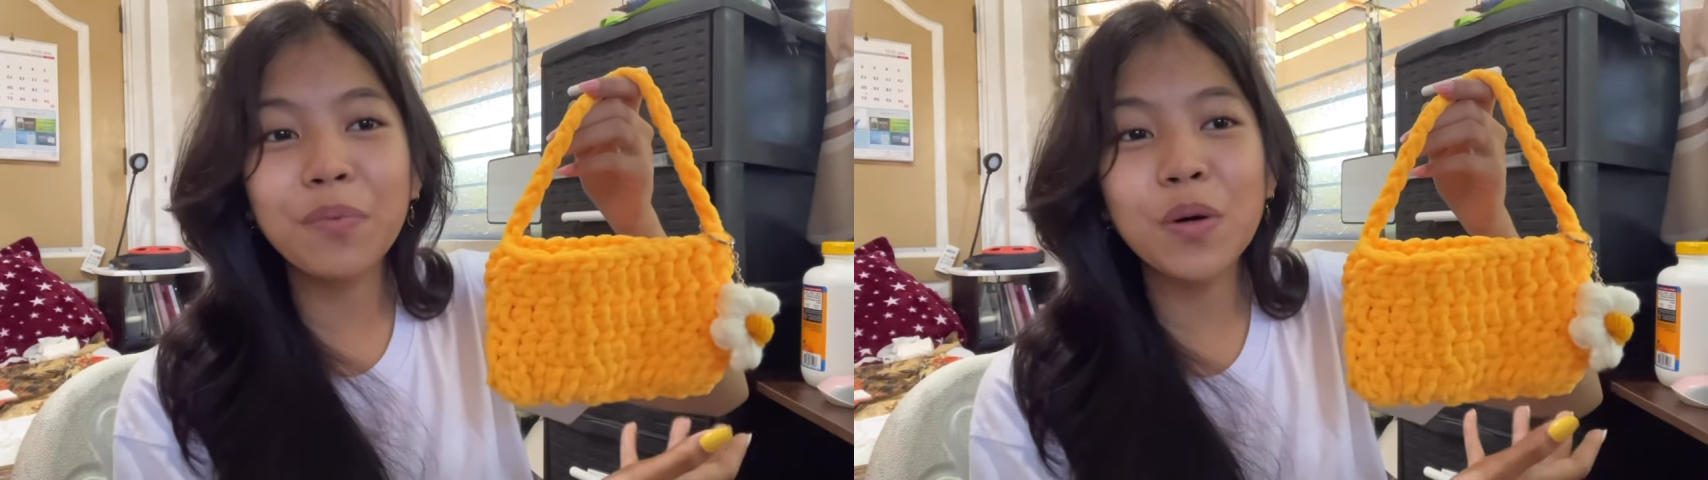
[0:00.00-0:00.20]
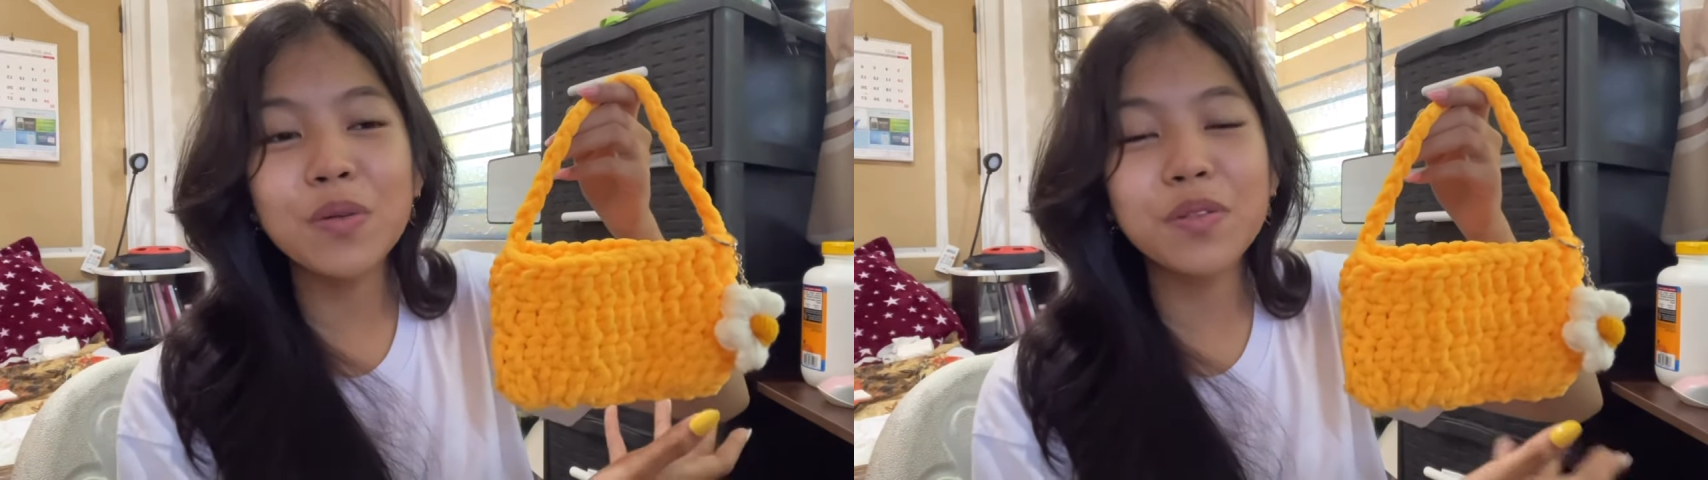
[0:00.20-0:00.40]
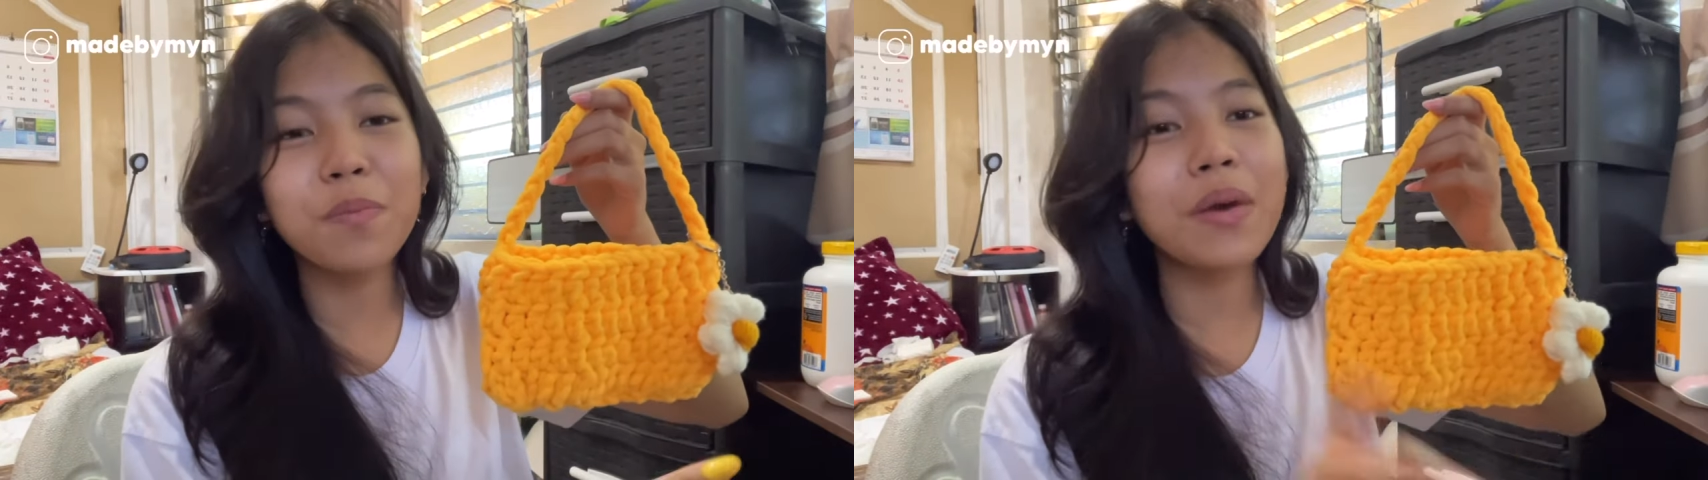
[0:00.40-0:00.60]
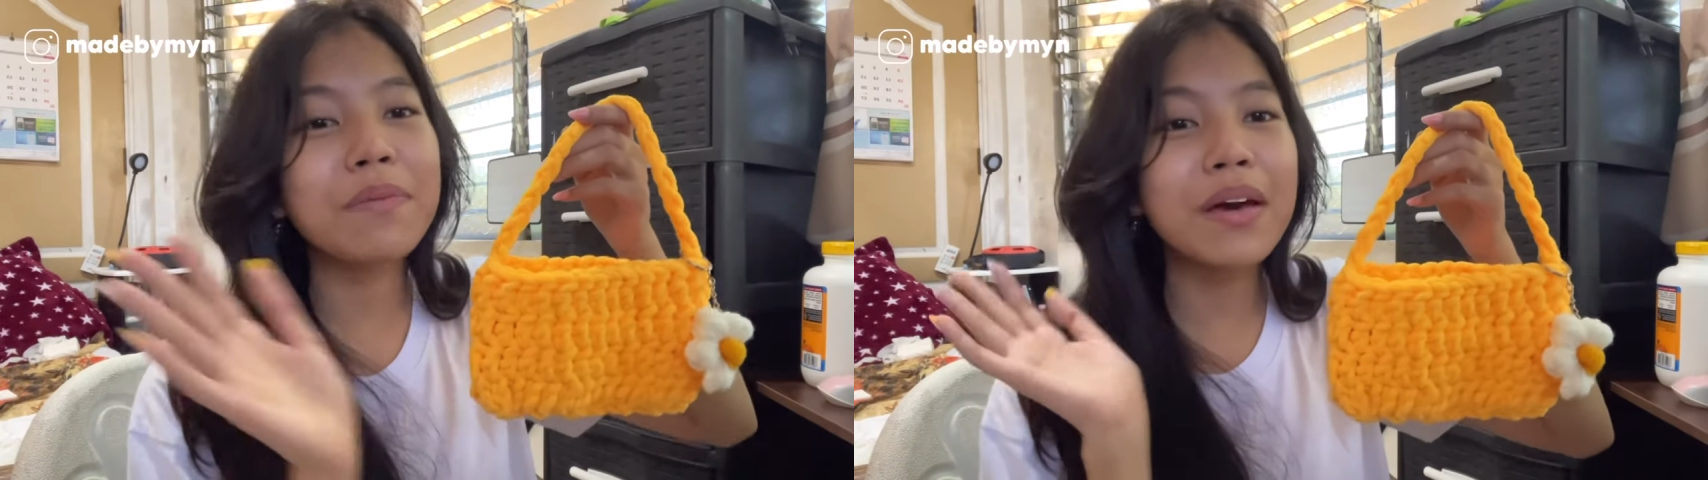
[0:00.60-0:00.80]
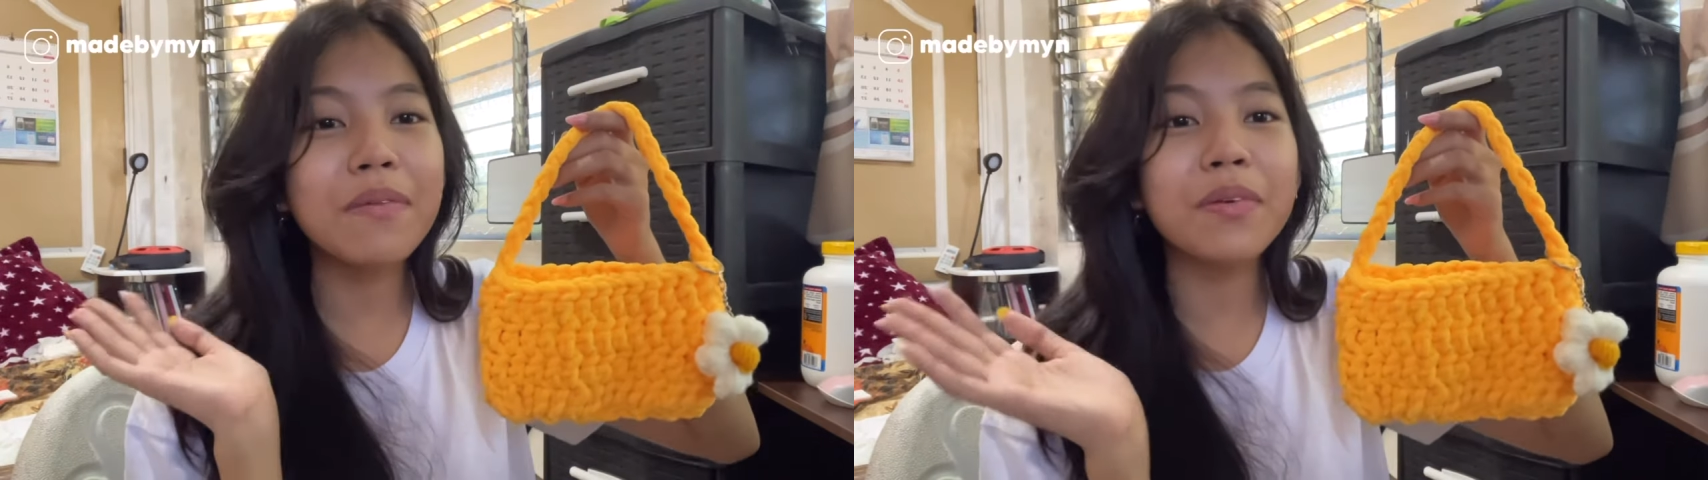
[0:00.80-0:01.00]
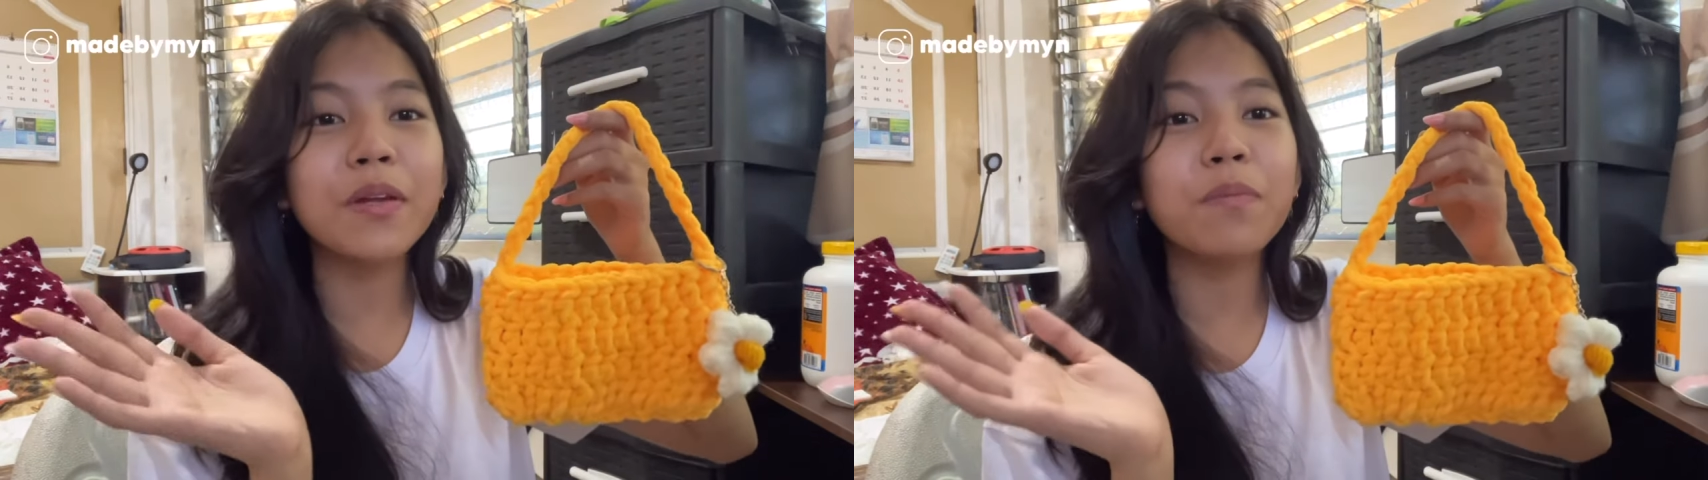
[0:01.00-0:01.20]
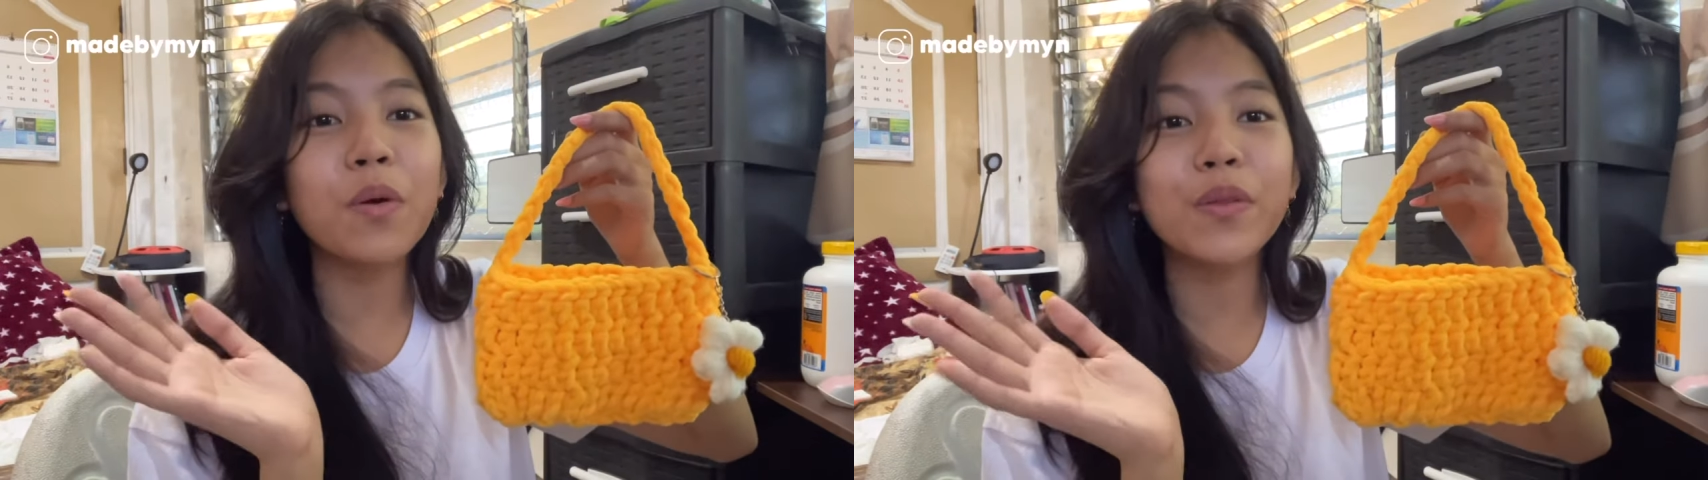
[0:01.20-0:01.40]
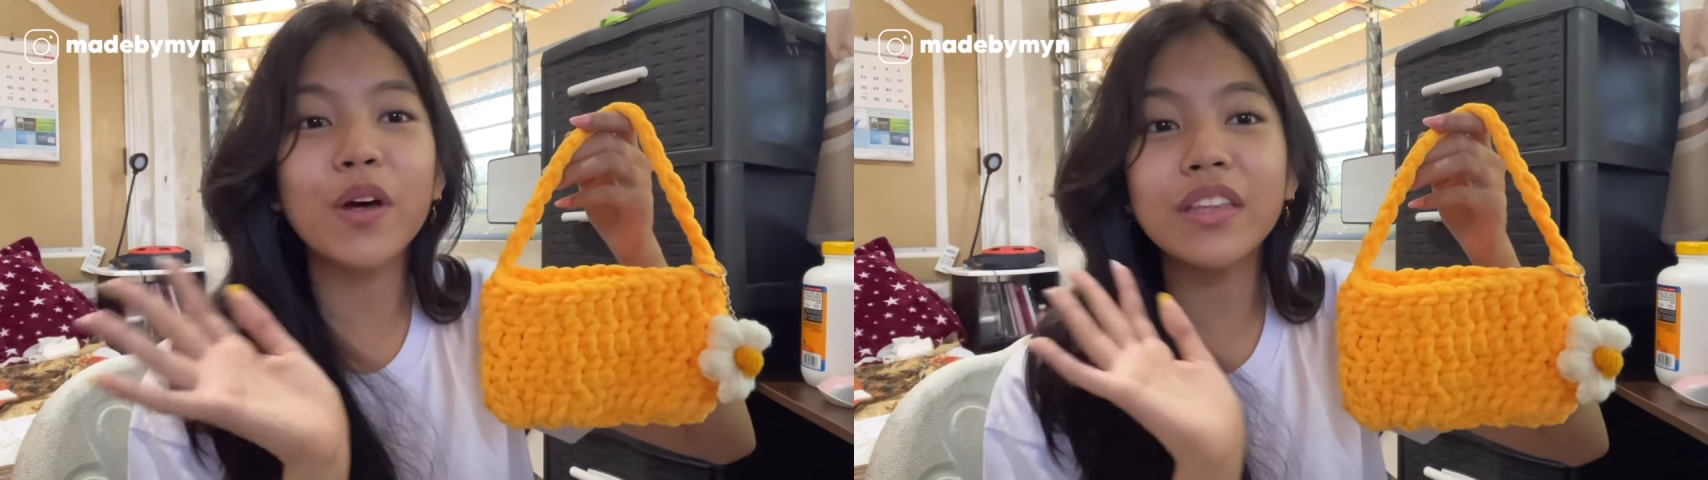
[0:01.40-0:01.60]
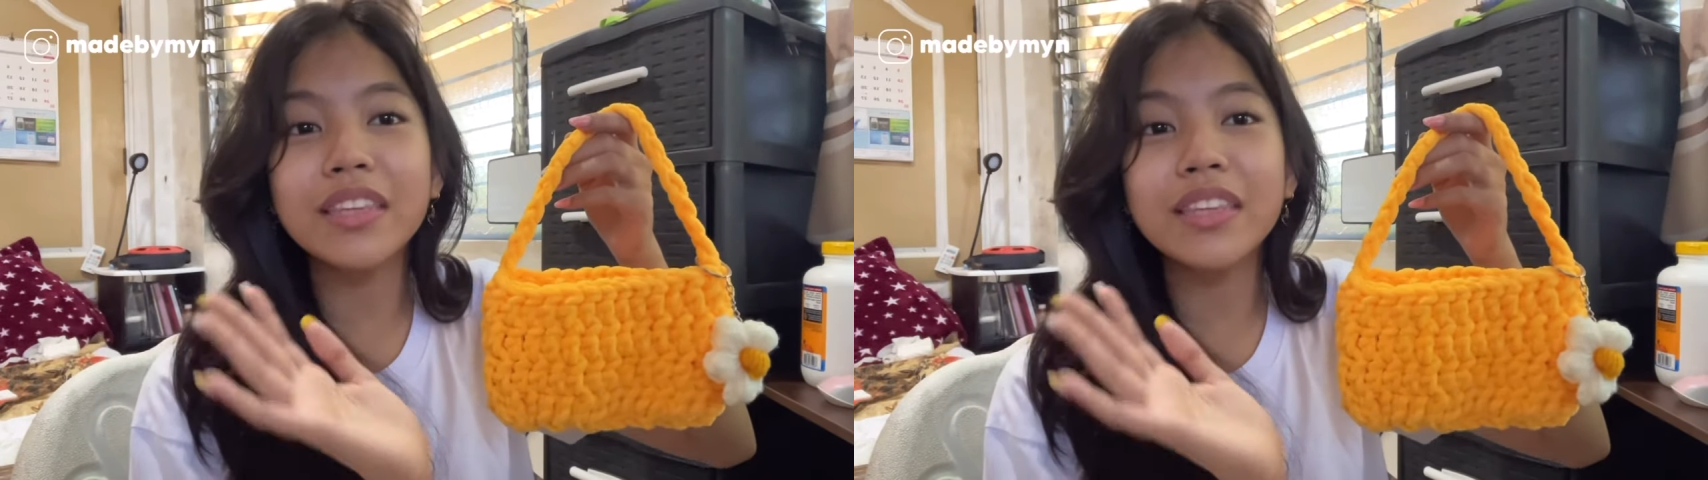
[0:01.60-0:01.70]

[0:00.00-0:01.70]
posts made by Myn both on